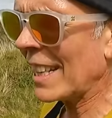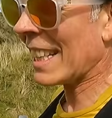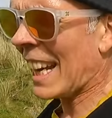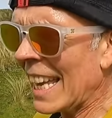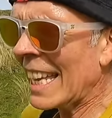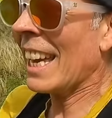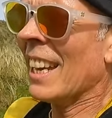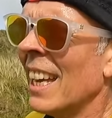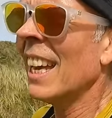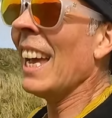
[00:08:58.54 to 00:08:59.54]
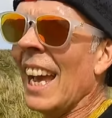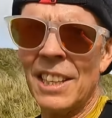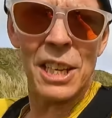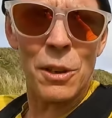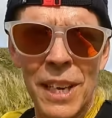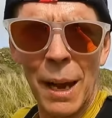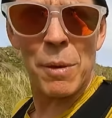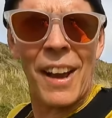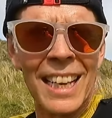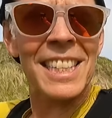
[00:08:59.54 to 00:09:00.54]
recently in the
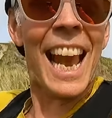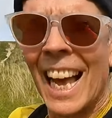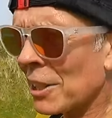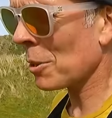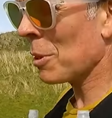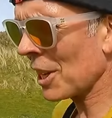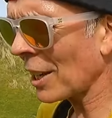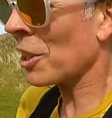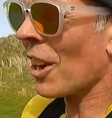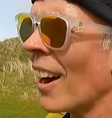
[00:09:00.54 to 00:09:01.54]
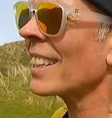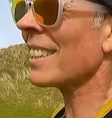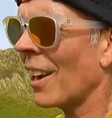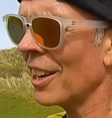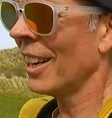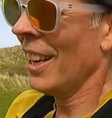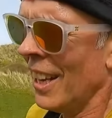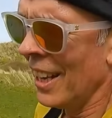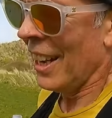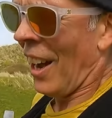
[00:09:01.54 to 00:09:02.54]
UK we've actually had some sunshine. So
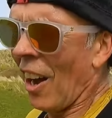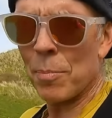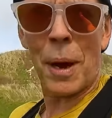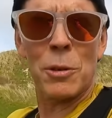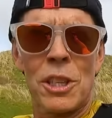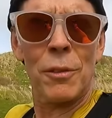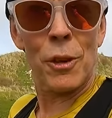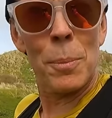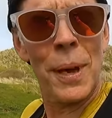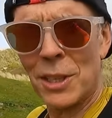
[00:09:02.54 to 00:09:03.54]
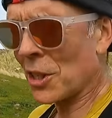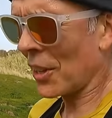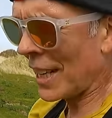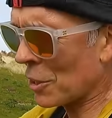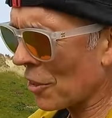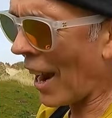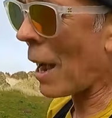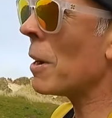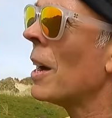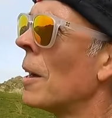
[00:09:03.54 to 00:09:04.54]
I've posted a few pictures on
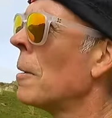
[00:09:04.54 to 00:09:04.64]
Instagram,